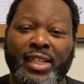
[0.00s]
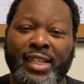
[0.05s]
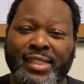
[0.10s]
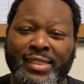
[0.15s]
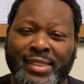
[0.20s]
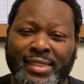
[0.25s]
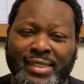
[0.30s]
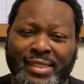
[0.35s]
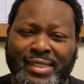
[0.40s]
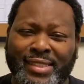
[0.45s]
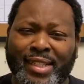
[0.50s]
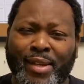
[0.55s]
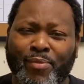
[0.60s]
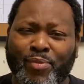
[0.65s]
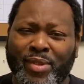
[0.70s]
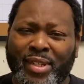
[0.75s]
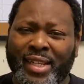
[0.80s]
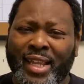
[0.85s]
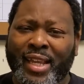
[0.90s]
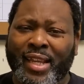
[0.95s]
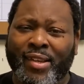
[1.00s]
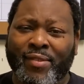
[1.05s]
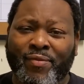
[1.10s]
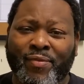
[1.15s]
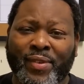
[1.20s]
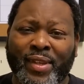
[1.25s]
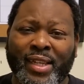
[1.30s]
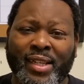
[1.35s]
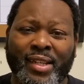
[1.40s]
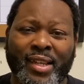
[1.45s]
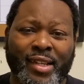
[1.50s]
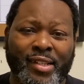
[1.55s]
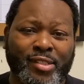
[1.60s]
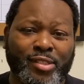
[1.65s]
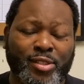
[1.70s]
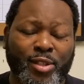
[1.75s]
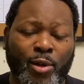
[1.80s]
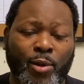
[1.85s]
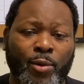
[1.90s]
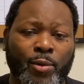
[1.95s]
Is it something that can feed their
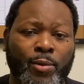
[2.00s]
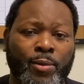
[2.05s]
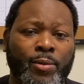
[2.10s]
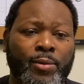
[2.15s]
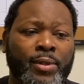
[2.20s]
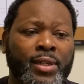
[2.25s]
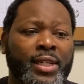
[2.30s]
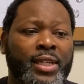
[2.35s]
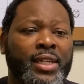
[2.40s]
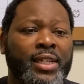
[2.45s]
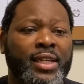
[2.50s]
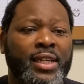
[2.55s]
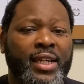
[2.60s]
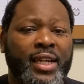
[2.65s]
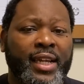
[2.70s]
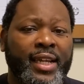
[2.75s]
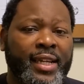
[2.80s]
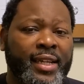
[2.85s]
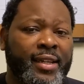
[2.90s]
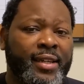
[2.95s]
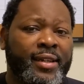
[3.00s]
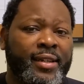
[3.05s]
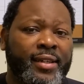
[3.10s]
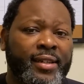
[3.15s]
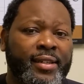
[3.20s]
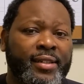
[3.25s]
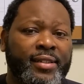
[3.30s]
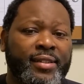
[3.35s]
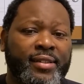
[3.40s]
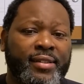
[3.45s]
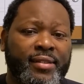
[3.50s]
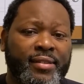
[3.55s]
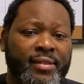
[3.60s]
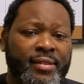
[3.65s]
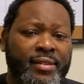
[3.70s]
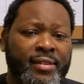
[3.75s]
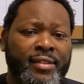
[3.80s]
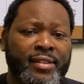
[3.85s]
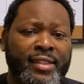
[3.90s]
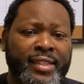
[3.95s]
soul? And
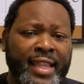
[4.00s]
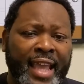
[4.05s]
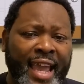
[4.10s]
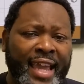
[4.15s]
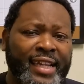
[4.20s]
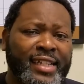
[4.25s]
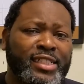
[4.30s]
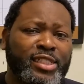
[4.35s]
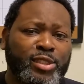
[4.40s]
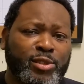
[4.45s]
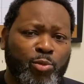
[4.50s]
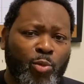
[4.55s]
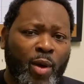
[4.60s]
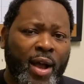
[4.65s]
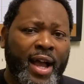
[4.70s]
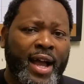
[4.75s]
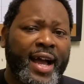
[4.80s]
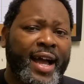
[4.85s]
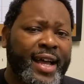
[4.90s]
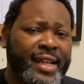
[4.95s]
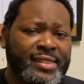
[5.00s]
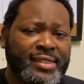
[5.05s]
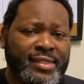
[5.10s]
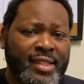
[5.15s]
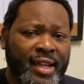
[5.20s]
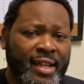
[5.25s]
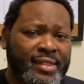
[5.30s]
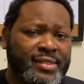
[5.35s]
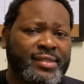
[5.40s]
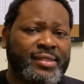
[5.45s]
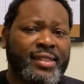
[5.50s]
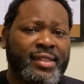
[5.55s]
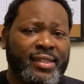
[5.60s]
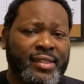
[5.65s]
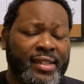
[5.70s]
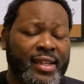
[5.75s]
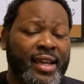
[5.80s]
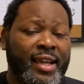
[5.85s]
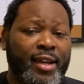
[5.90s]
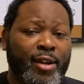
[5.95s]
that is why I start
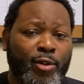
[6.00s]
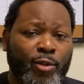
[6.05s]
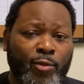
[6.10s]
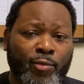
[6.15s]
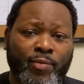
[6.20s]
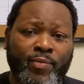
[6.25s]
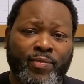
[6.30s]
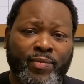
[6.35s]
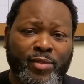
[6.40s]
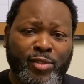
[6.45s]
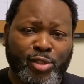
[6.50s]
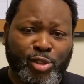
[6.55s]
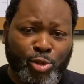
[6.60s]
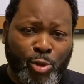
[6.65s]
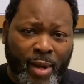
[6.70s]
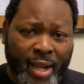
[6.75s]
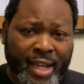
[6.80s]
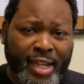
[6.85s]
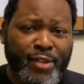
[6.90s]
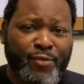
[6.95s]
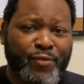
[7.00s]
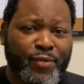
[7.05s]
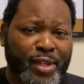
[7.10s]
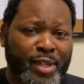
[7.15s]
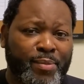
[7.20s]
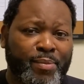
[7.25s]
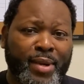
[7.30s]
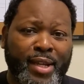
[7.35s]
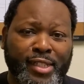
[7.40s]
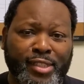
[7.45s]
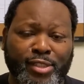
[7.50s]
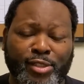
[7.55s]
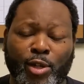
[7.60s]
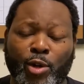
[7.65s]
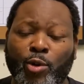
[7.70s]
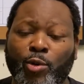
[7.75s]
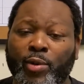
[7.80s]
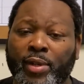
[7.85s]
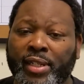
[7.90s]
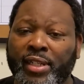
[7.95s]
sitting down trying to feed my
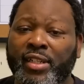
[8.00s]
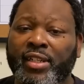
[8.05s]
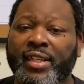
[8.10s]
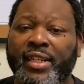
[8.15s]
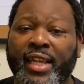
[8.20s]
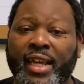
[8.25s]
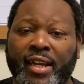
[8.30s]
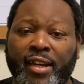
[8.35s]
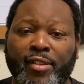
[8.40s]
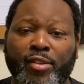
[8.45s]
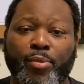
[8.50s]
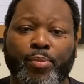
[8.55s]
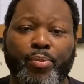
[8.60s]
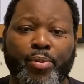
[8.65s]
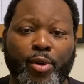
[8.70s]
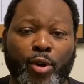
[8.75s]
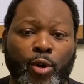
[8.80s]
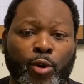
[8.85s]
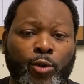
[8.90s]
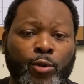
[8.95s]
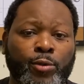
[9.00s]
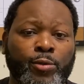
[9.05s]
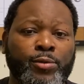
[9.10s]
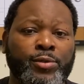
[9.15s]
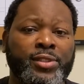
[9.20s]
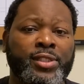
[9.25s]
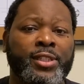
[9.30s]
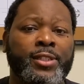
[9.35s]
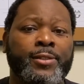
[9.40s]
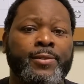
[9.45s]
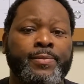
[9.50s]
soul and looking at other pros.